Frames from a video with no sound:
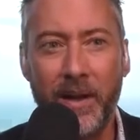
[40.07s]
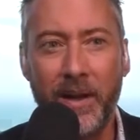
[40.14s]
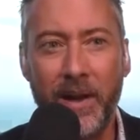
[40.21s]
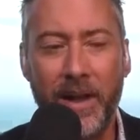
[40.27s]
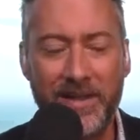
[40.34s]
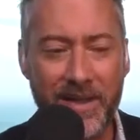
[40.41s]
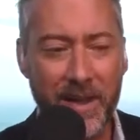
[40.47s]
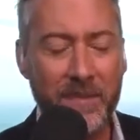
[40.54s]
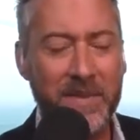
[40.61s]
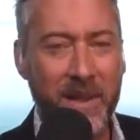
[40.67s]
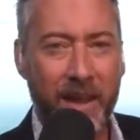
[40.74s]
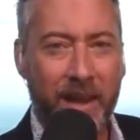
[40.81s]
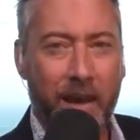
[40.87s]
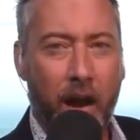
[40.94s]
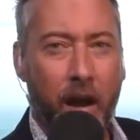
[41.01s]
it seems
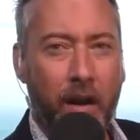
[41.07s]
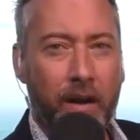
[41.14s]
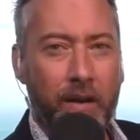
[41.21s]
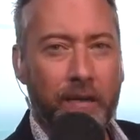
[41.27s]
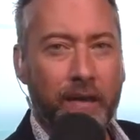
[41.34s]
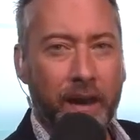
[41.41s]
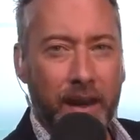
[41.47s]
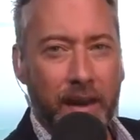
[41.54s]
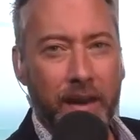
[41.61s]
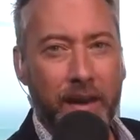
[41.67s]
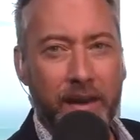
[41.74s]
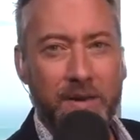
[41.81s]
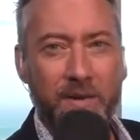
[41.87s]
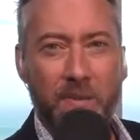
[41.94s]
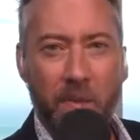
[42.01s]
like our thing
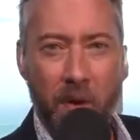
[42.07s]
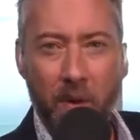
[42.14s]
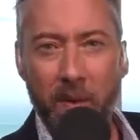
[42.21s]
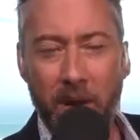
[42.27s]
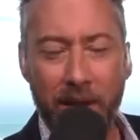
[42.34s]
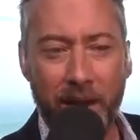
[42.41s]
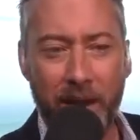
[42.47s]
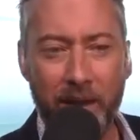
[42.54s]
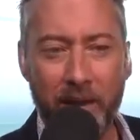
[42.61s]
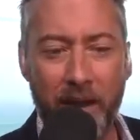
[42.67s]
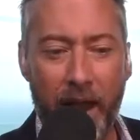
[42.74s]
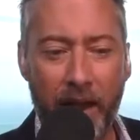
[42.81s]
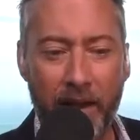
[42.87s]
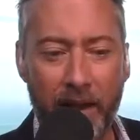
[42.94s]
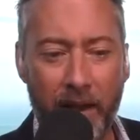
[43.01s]
is growing,
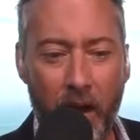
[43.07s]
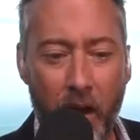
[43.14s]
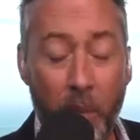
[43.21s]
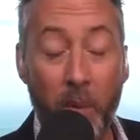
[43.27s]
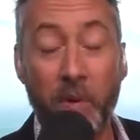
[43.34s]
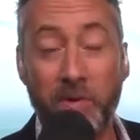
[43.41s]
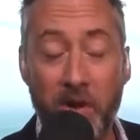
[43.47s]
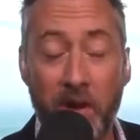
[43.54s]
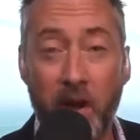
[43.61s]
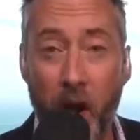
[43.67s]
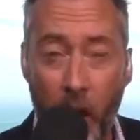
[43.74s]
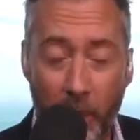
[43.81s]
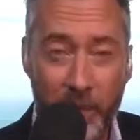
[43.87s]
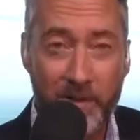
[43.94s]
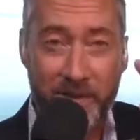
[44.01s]
and almost you can
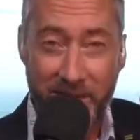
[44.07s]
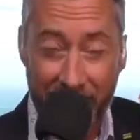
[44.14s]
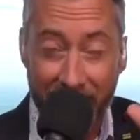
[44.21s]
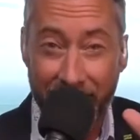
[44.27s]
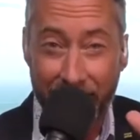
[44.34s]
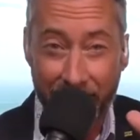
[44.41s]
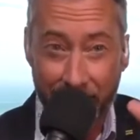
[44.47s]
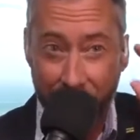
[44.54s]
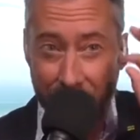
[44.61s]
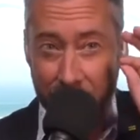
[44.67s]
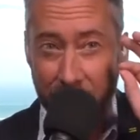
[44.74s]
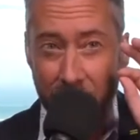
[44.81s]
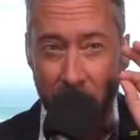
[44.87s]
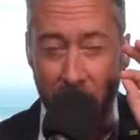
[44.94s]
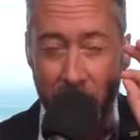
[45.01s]
almost see
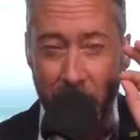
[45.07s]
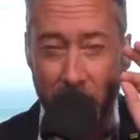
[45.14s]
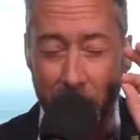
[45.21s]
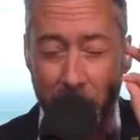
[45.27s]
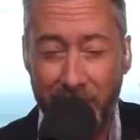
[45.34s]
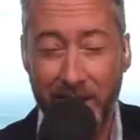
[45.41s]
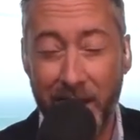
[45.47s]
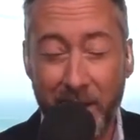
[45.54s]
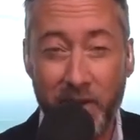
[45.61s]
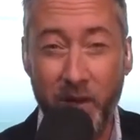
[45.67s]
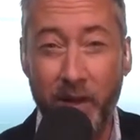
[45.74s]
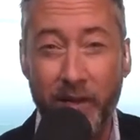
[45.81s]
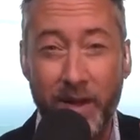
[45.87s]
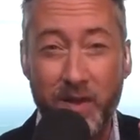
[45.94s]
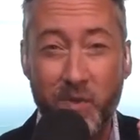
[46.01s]
like the
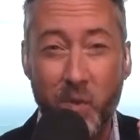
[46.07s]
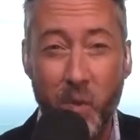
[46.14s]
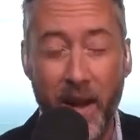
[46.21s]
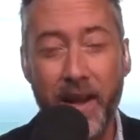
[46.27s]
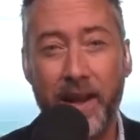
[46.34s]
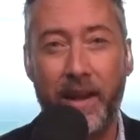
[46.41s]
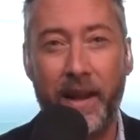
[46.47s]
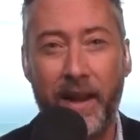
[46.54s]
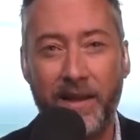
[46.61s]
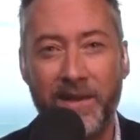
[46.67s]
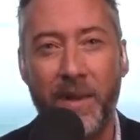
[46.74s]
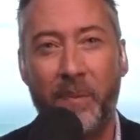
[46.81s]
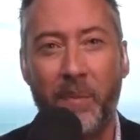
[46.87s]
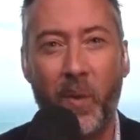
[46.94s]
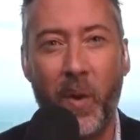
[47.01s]
potential of us winning at
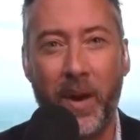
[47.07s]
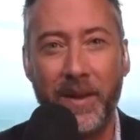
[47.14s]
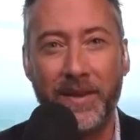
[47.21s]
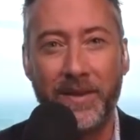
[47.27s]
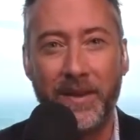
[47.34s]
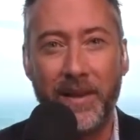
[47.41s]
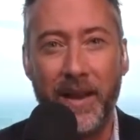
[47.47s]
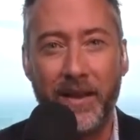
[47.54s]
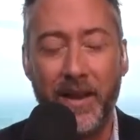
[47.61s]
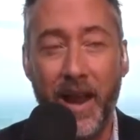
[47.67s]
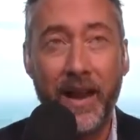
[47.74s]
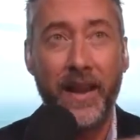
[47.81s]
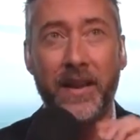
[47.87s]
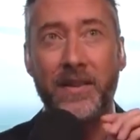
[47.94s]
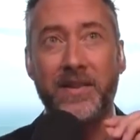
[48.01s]
some point,
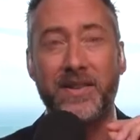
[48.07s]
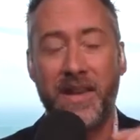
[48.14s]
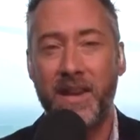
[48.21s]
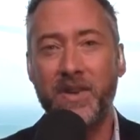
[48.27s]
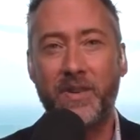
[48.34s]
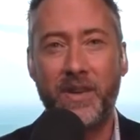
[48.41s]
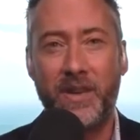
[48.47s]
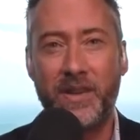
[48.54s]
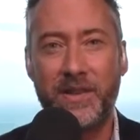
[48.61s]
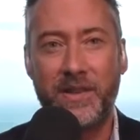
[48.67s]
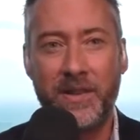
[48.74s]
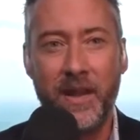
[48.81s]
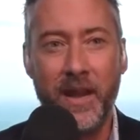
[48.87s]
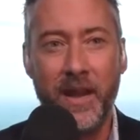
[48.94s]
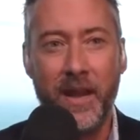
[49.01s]
not in
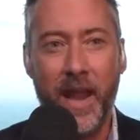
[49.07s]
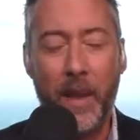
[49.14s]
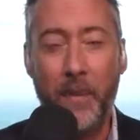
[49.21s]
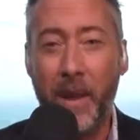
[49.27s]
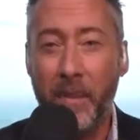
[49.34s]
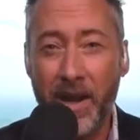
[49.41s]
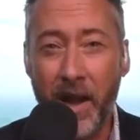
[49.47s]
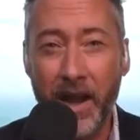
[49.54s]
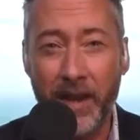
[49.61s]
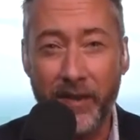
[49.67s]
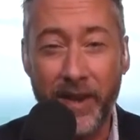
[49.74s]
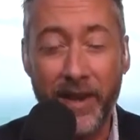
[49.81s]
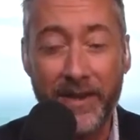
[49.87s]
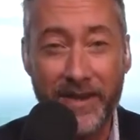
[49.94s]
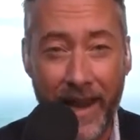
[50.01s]
centuries, and maybe not
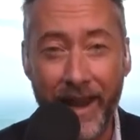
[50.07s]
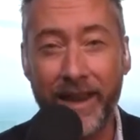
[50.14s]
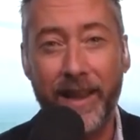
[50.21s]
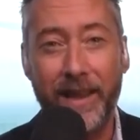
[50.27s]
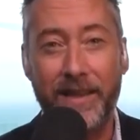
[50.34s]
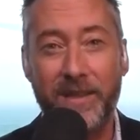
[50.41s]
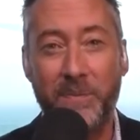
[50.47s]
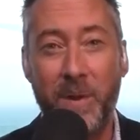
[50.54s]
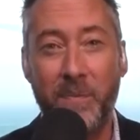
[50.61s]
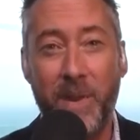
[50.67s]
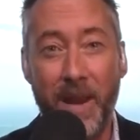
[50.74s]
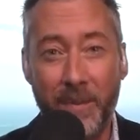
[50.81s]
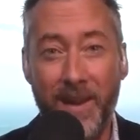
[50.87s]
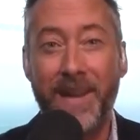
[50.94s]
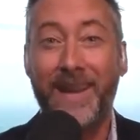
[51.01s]
even in decades, but
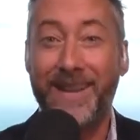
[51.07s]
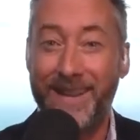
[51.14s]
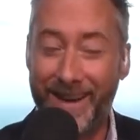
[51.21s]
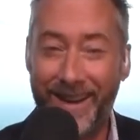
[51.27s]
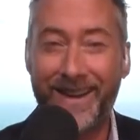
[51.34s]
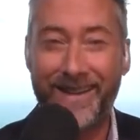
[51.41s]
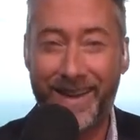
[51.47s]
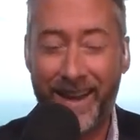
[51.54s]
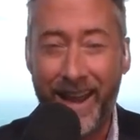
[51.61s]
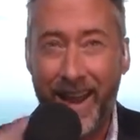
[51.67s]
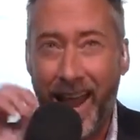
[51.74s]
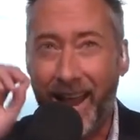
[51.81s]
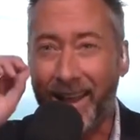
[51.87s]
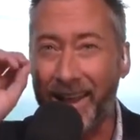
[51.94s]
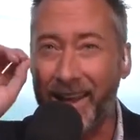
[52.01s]
maybe in years. Like
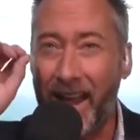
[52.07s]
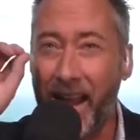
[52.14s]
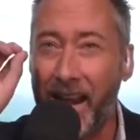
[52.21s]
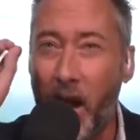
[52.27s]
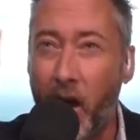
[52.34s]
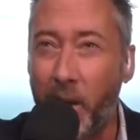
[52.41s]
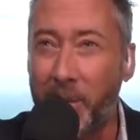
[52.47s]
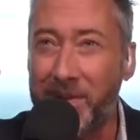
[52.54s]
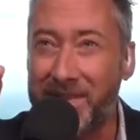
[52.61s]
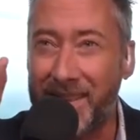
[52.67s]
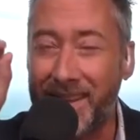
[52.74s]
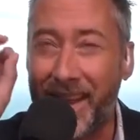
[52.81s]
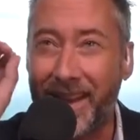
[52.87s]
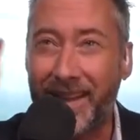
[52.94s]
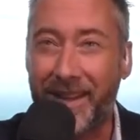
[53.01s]
I can kind of almost
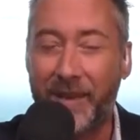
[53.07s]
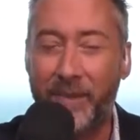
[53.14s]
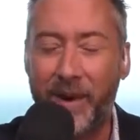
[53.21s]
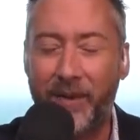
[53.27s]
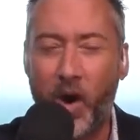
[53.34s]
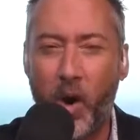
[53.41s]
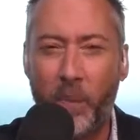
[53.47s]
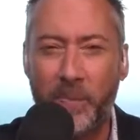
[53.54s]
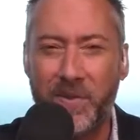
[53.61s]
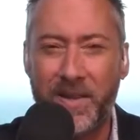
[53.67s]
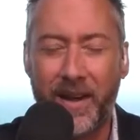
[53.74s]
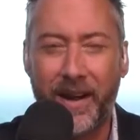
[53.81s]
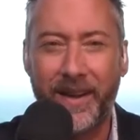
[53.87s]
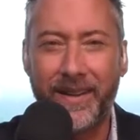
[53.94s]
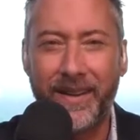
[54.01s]
see that glimmer of hope
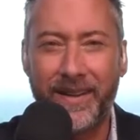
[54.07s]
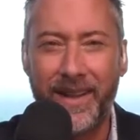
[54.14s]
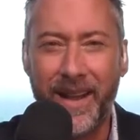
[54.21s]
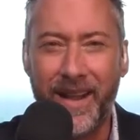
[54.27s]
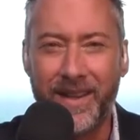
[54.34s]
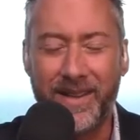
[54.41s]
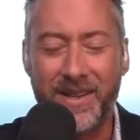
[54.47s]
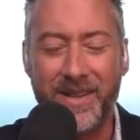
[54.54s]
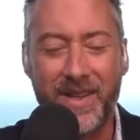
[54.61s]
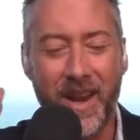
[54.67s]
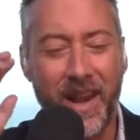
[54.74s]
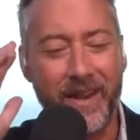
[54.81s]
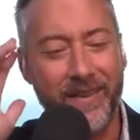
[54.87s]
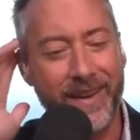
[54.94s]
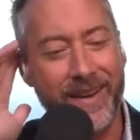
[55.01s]
starting to
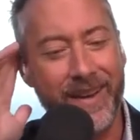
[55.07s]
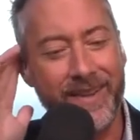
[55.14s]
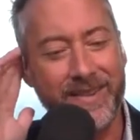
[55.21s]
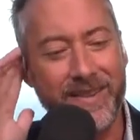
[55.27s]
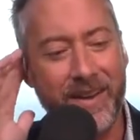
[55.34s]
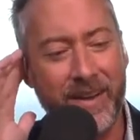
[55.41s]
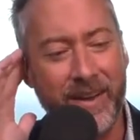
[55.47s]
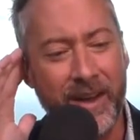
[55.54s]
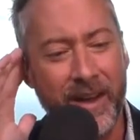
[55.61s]
shine right now. So